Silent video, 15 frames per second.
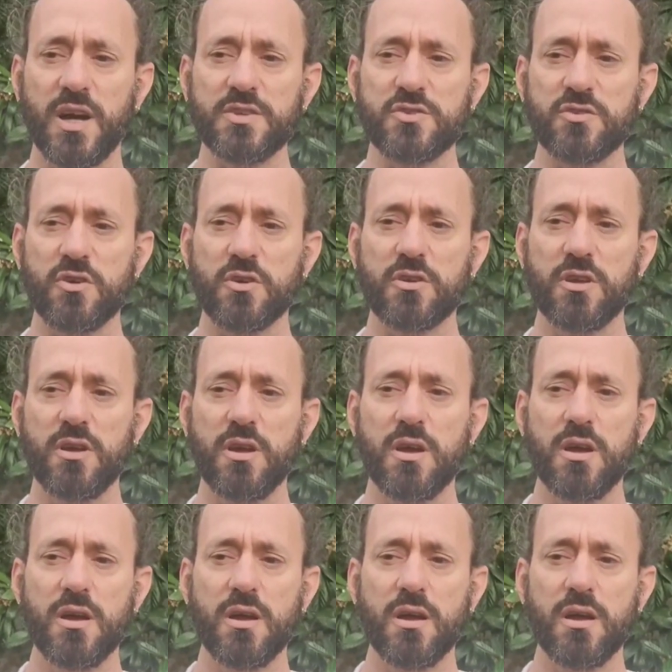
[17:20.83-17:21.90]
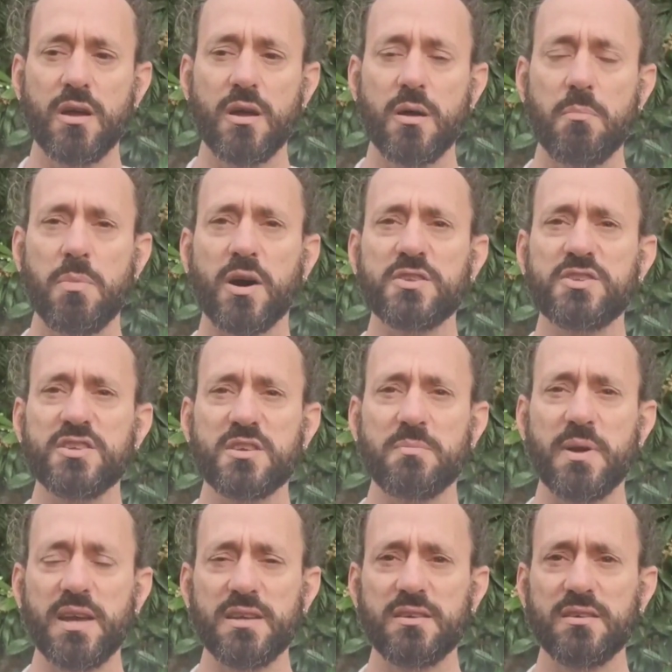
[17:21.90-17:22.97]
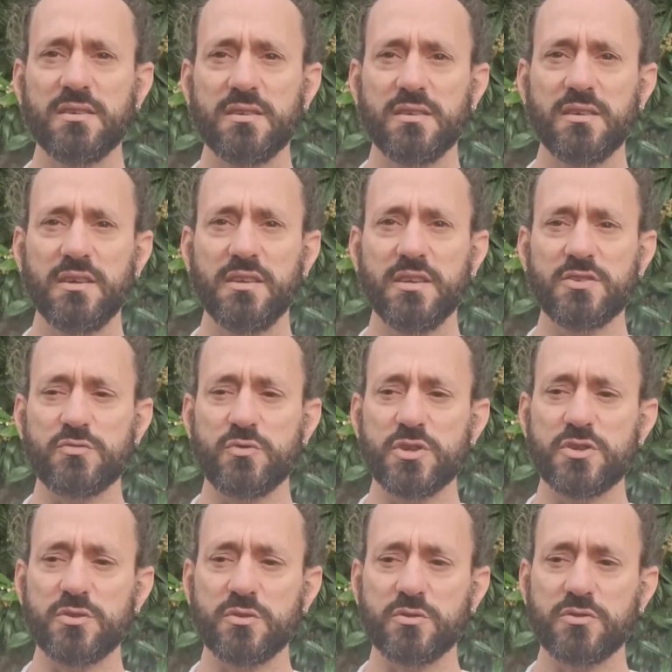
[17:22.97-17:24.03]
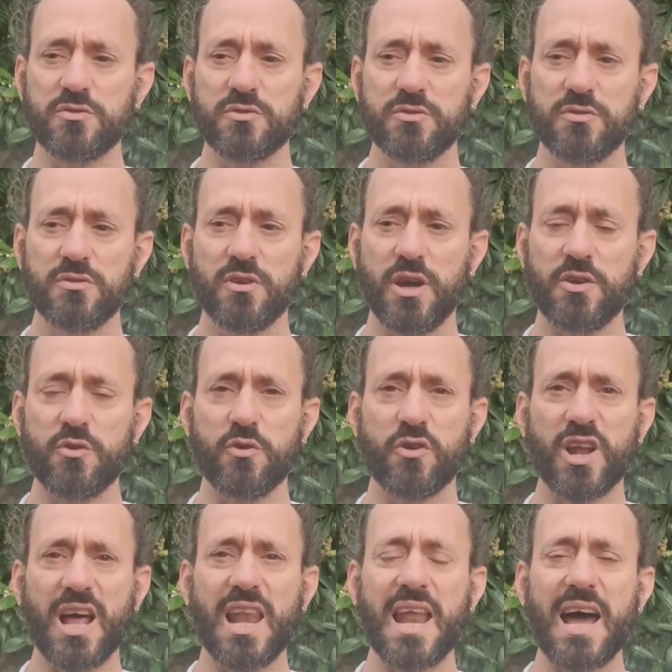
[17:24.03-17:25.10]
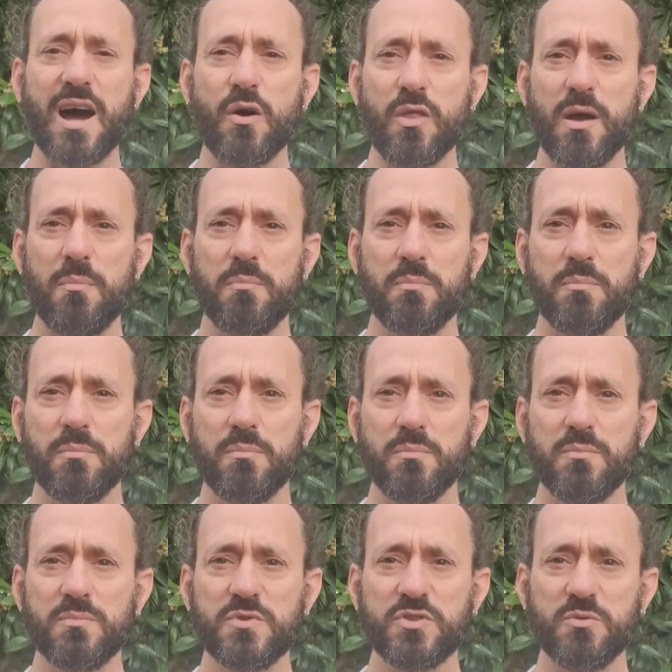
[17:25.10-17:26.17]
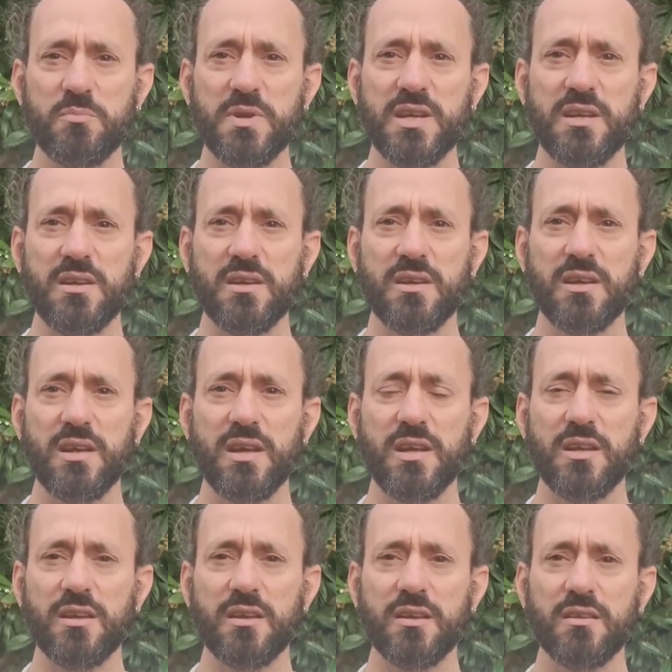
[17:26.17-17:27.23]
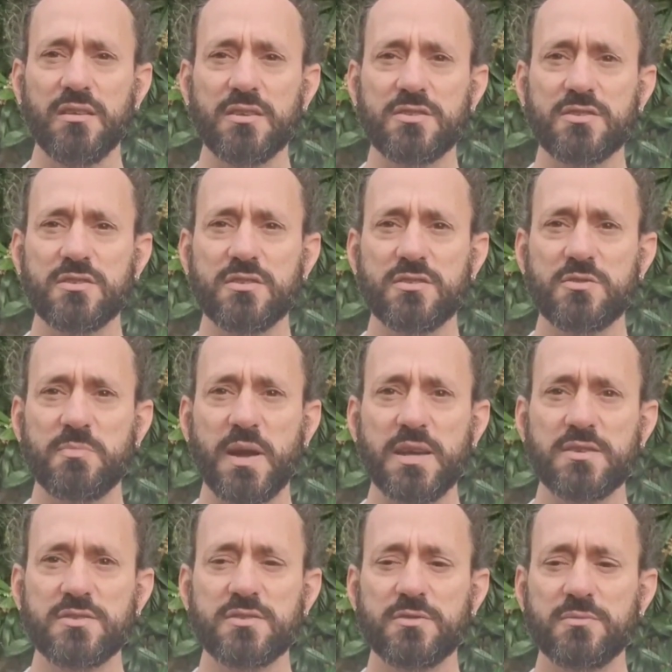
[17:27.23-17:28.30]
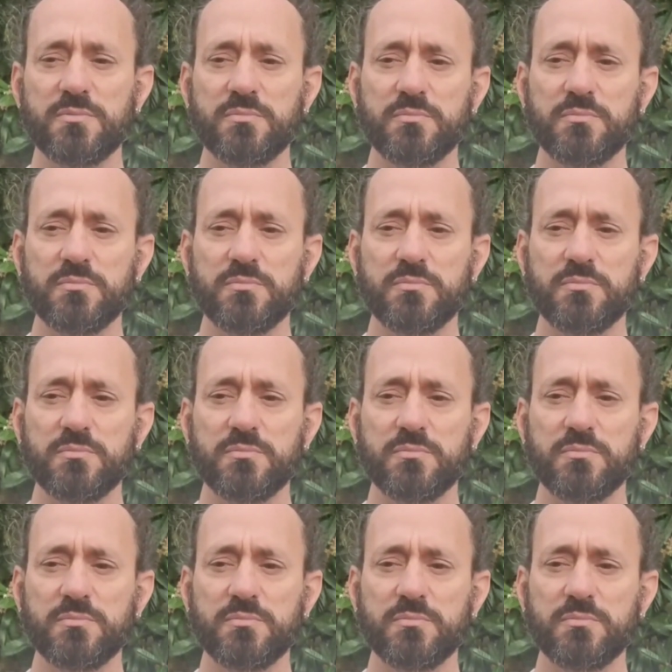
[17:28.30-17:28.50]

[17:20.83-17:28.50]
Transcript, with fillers: I do not participate in these rituals. I do not allow them to be in this space.